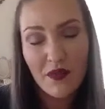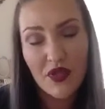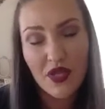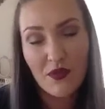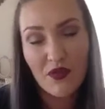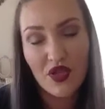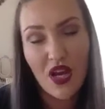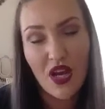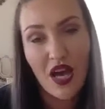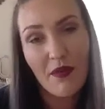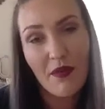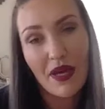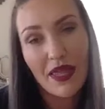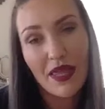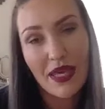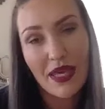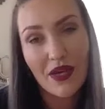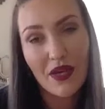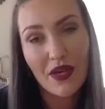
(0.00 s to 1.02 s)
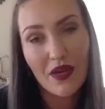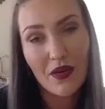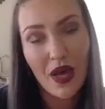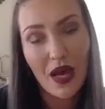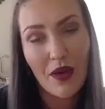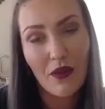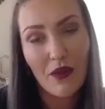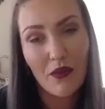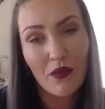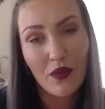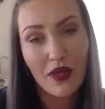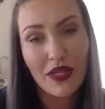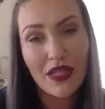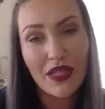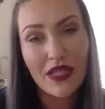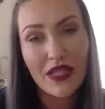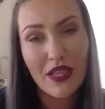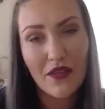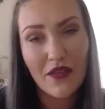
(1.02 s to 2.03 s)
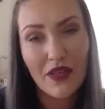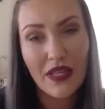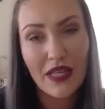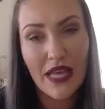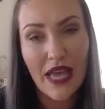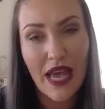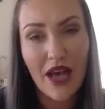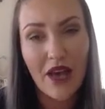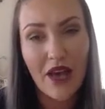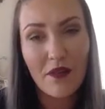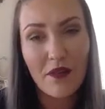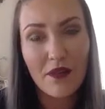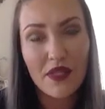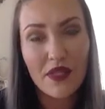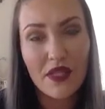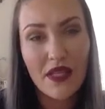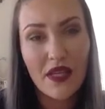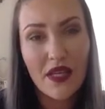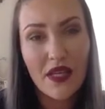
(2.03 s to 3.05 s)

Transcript: some time, I think really definitely helps.